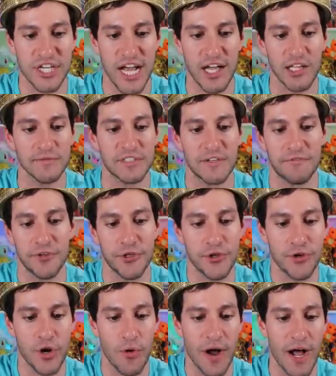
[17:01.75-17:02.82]
shelves. If you
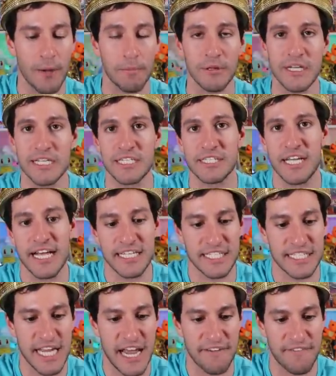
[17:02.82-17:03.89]
do go out, please stay
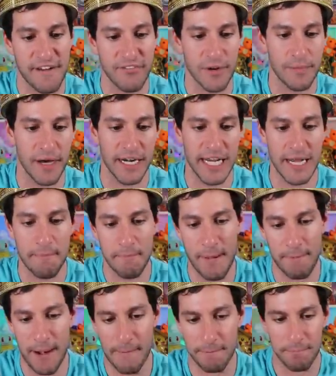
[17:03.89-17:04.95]
safe, everybody.
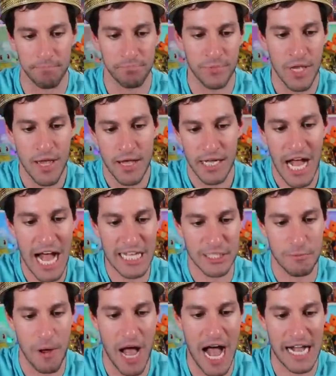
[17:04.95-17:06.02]
Bip, blop.
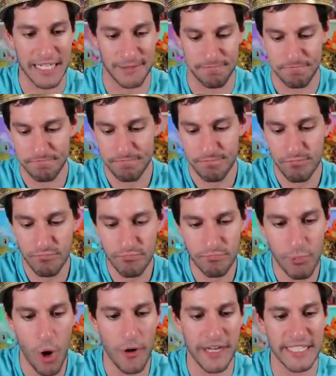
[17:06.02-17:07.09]
Cosmog,
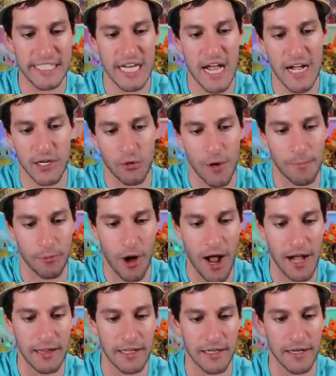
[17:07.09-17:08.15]
Ponyta,
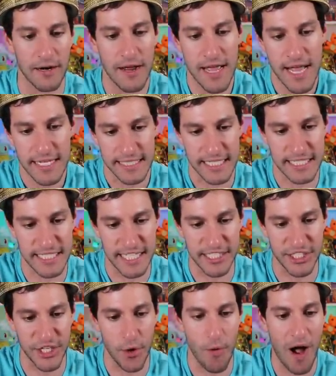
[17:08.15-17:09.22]
Crabrawler,
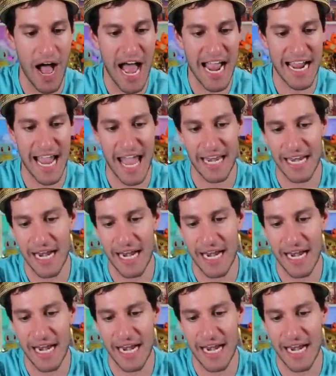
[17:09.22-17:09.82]
Decidueye, and